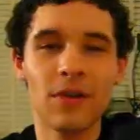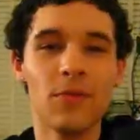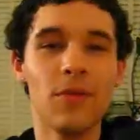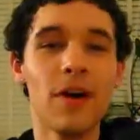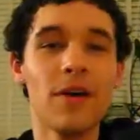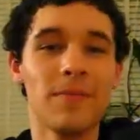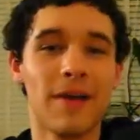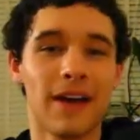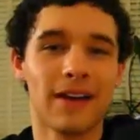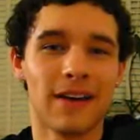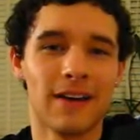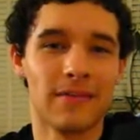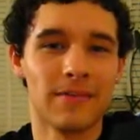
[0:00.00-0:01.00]
Well,
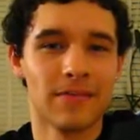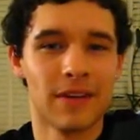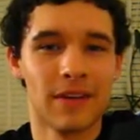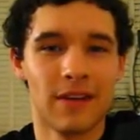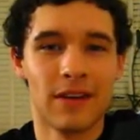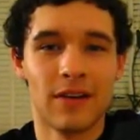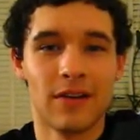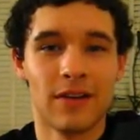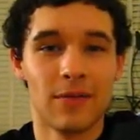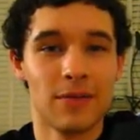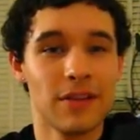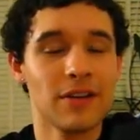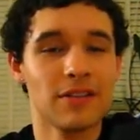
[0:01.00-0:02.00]
Becca,
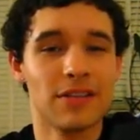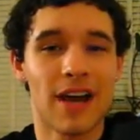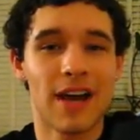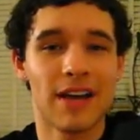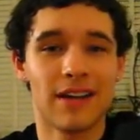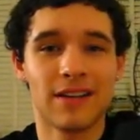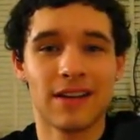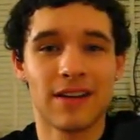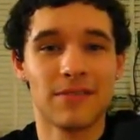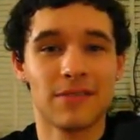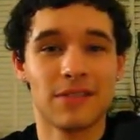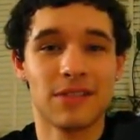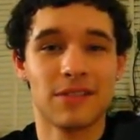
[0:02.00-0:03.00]
with your diet
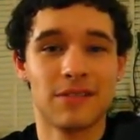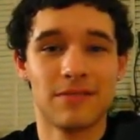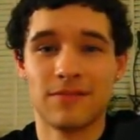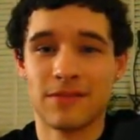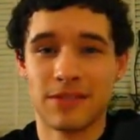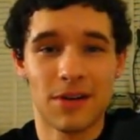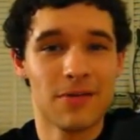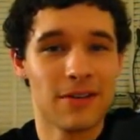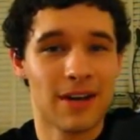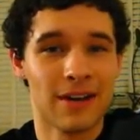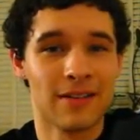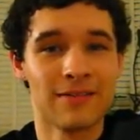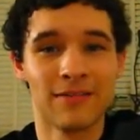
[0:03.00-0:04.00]
of
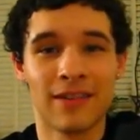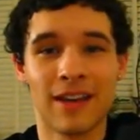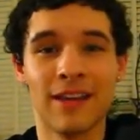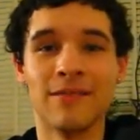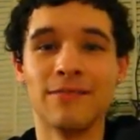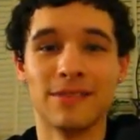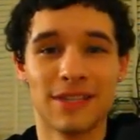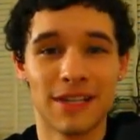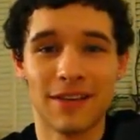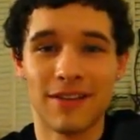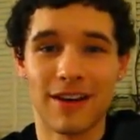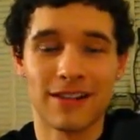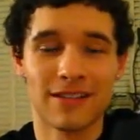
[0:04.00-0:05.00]
soda and
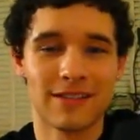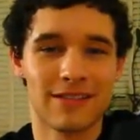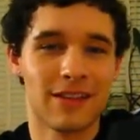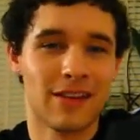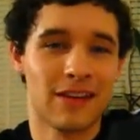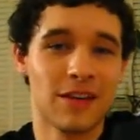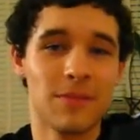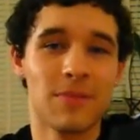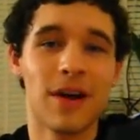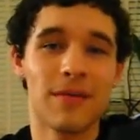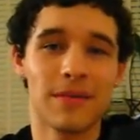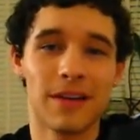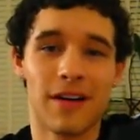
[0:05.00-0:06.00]
cigarettes, you
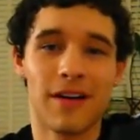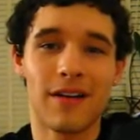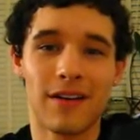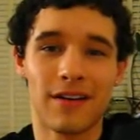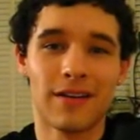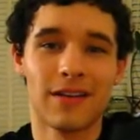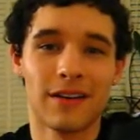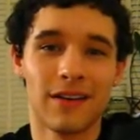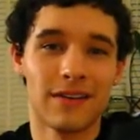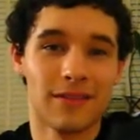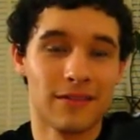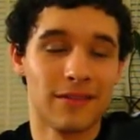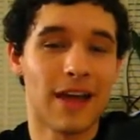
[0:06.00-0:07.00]
probably are
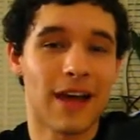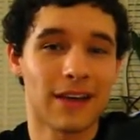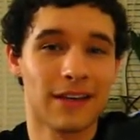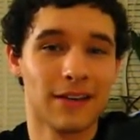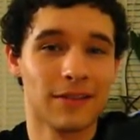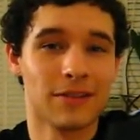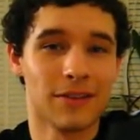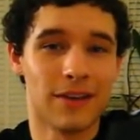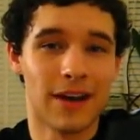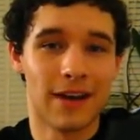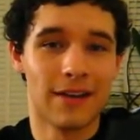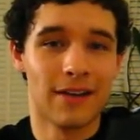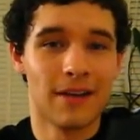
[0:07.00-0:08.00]
lacking
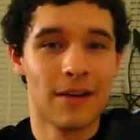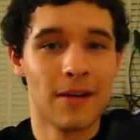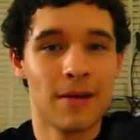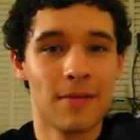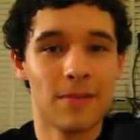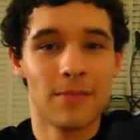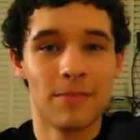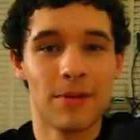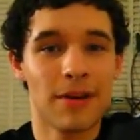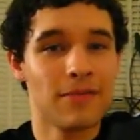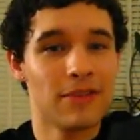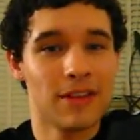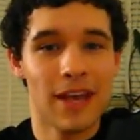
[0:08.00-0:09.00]
chloride.
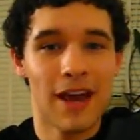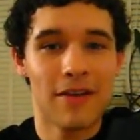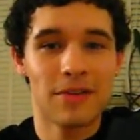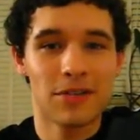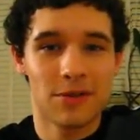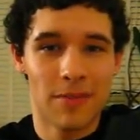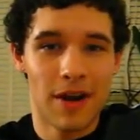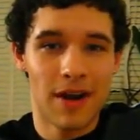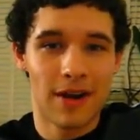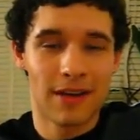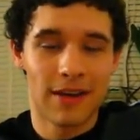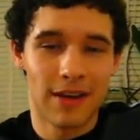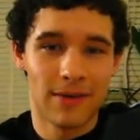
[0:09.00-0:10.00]
But for the average
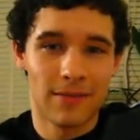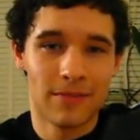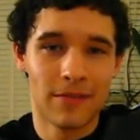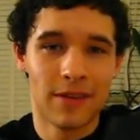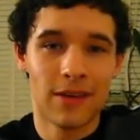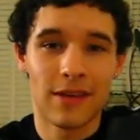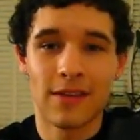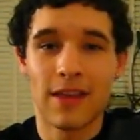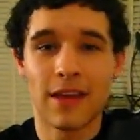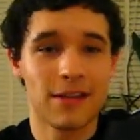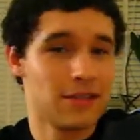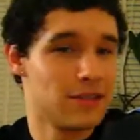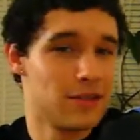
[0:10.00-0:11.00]
American, they
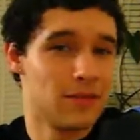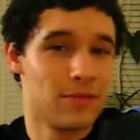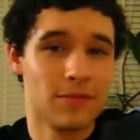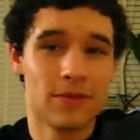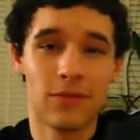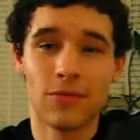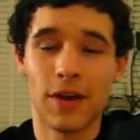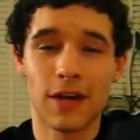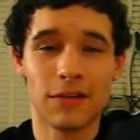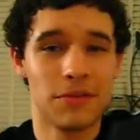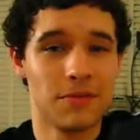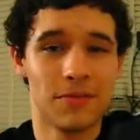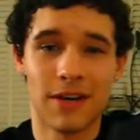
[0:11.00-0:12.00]
consume way
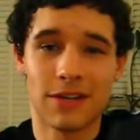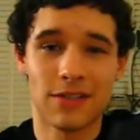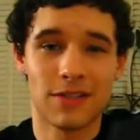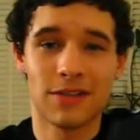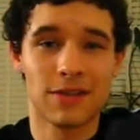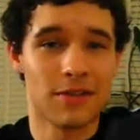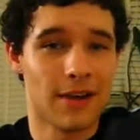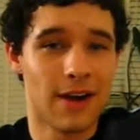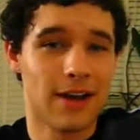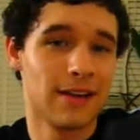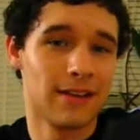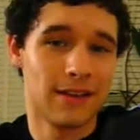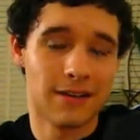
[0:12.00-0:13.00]
too much
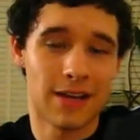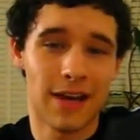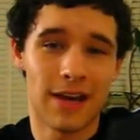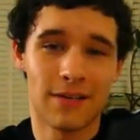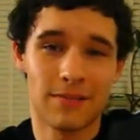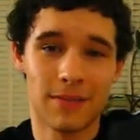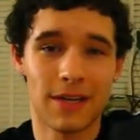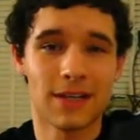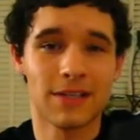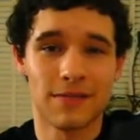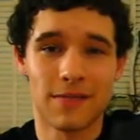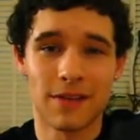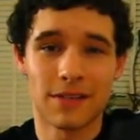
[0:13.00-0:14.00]
chloride in their diet because
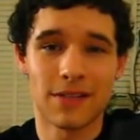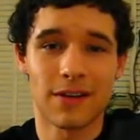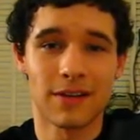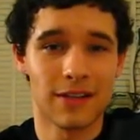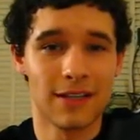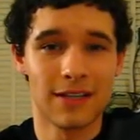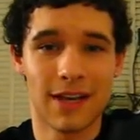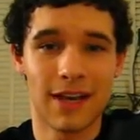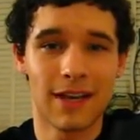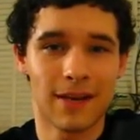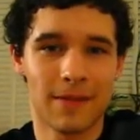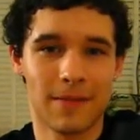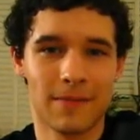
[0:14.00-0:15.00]
of the salt intake.